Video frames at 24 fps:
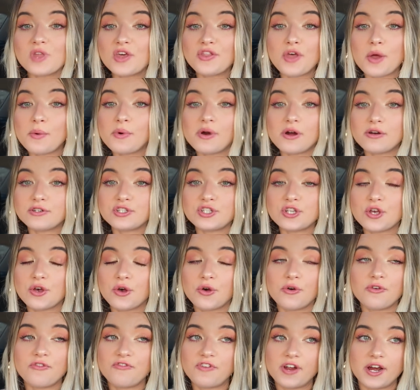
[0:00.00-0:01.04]
They were
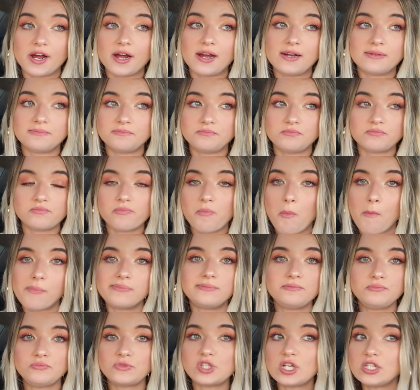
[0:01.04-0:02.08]
also very
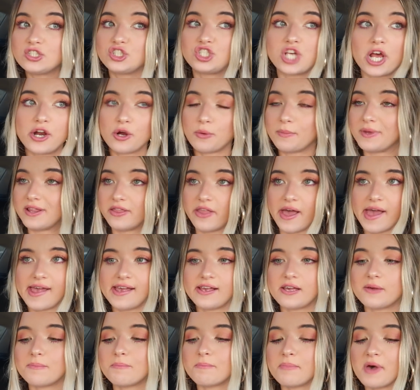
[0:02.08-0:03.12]

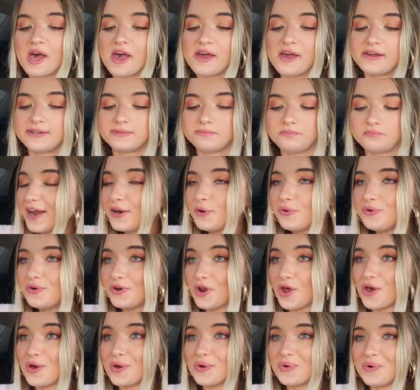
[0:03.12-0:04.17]
gentlemanlike, but I don't
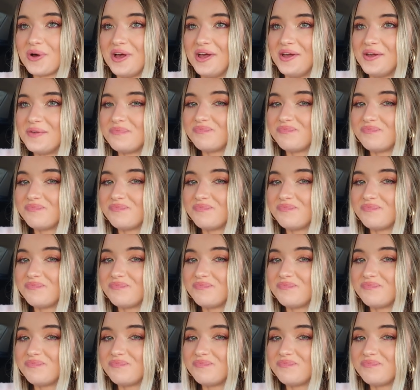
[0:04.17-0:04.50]
know